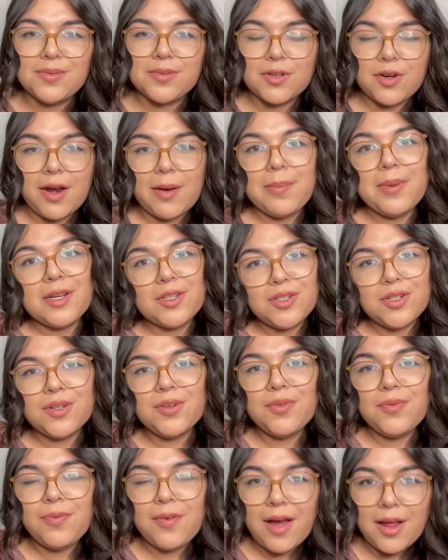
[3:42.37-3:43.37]
make sure to
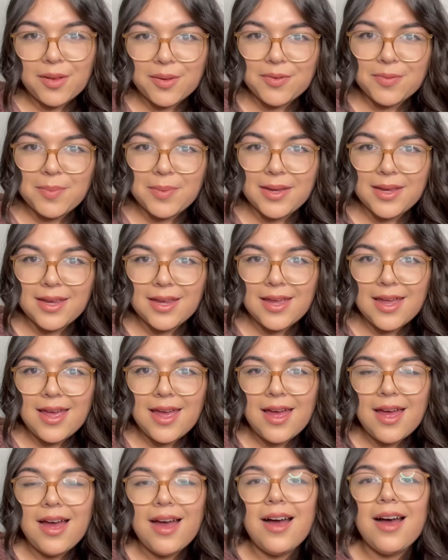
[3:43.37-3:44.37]
follow me
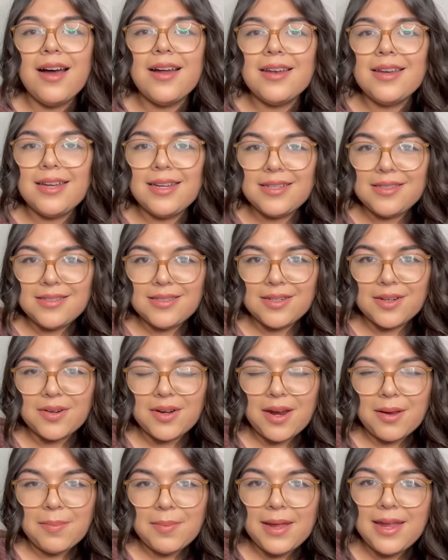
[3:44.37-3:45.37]
on
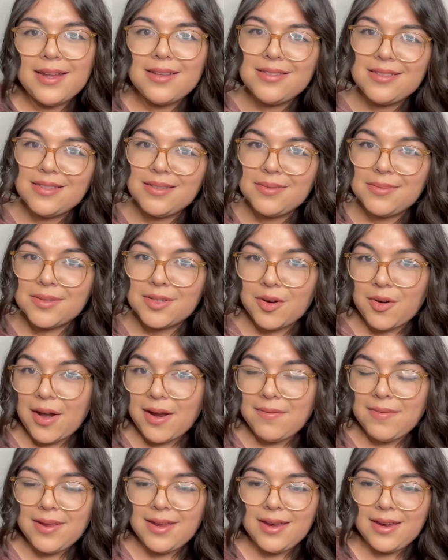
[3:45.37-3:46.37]
Instagram and
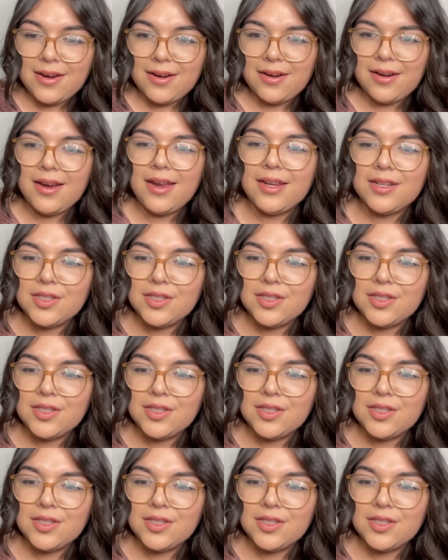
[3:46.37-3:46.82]
subscribe here